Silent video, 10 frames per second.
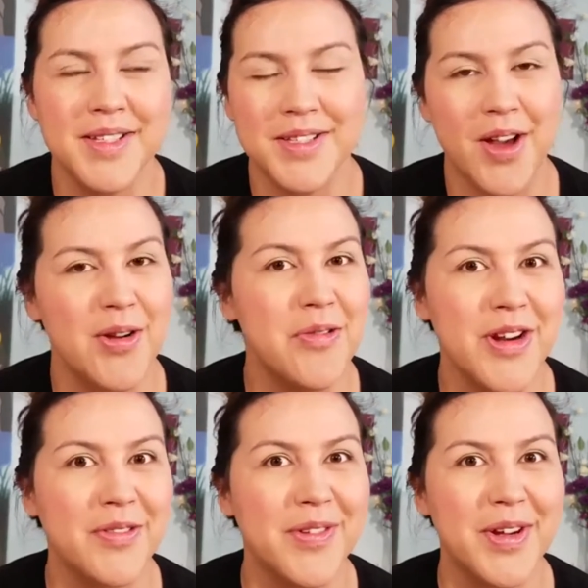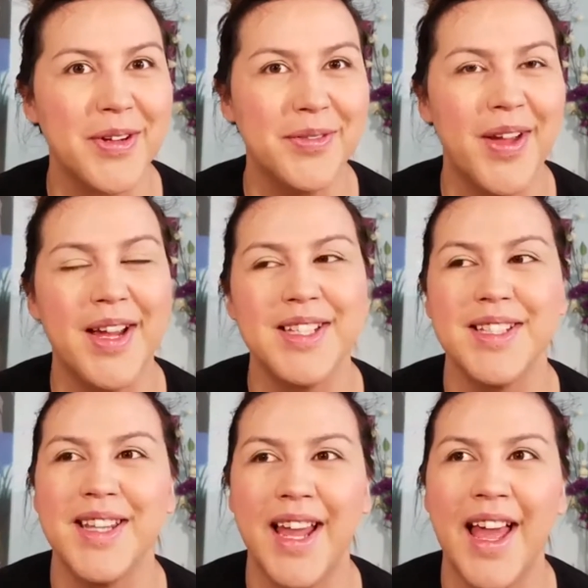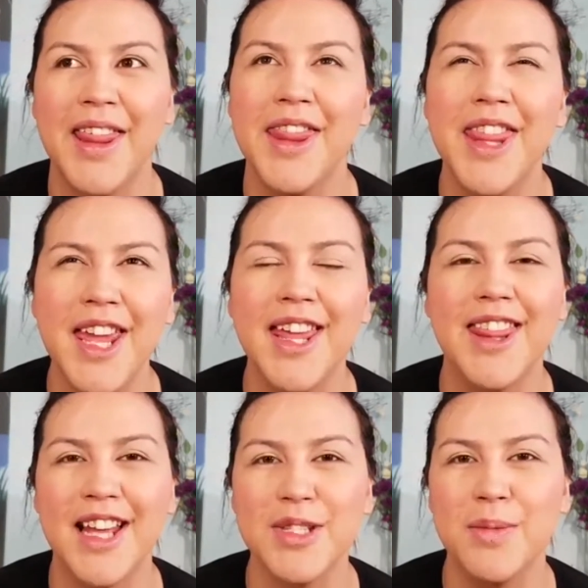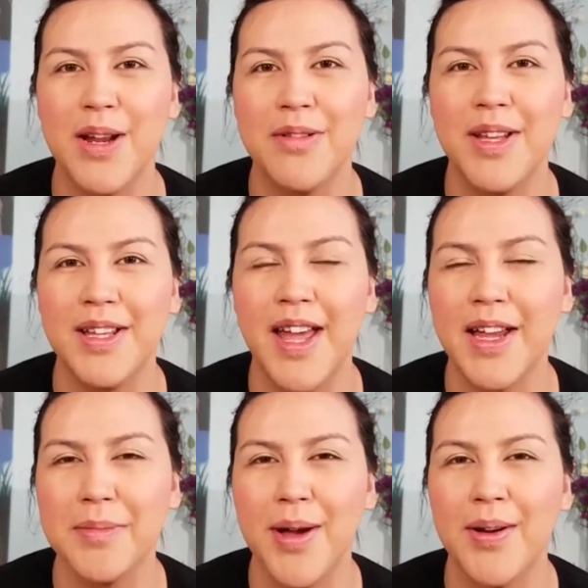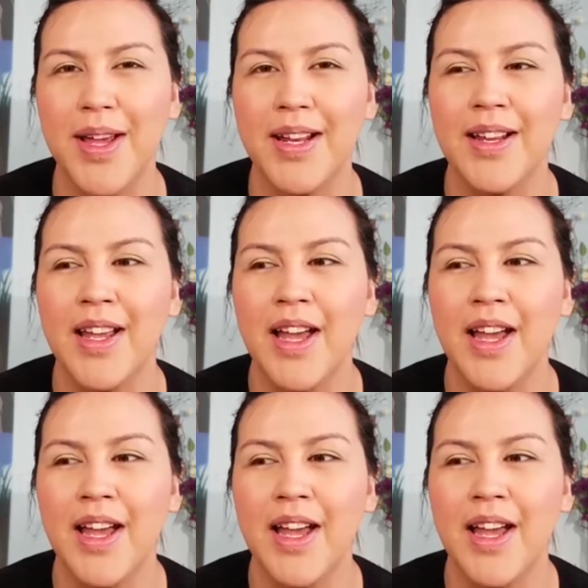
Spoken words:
It's artwork for your face, and like I think that's what I really like about it.